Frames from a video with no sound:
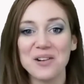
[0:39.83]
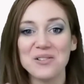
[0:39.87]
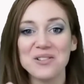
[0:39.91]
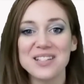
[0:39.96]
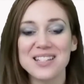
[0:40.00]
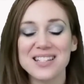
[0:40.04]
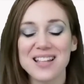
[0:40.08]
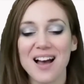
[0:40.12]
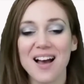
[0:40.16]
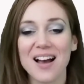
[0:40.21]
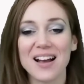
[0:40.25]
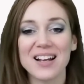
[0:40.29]

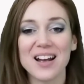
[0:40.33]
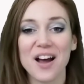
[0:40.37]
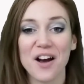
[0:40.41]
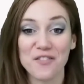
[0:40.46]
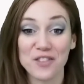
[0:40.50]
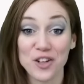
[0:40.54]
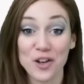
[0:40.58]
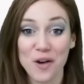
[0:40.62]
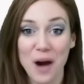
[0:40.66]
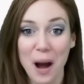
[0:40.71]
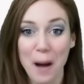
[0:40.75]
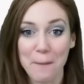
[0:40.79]
outside
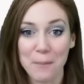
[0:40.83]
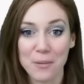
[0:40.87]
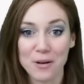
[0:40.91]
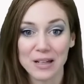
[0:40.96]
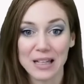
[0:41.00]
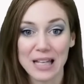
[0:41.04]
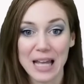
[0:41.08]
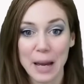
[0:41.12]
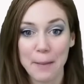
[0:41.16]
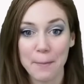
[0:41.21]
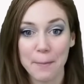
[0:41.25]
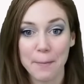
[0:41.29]
of your
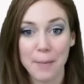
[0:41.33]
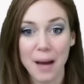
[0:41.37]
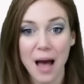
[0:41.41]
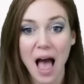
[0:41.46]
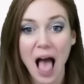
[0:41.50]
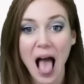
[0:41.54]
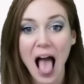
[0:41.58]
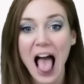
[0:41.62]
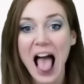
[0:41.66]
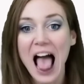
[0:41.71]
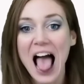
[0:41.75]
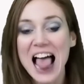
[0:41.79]
upper lip.
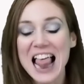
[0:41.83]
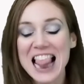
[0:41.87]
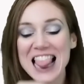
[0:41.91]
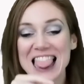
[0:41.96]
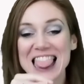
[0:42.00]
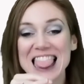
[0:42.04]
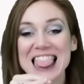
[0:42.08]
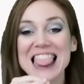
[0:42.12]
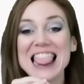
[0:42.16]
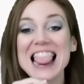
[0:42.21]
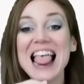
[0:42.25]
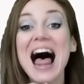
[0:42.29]

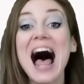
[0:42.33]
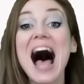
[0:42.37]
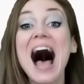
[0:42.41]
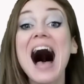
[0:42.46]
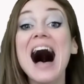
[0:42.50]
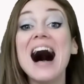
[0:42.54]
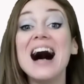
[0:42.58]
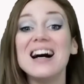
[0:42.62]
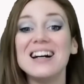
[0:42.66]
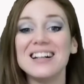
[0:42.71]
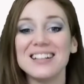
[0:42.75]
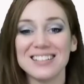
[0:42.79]

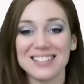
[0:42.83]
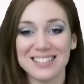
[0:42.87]
La.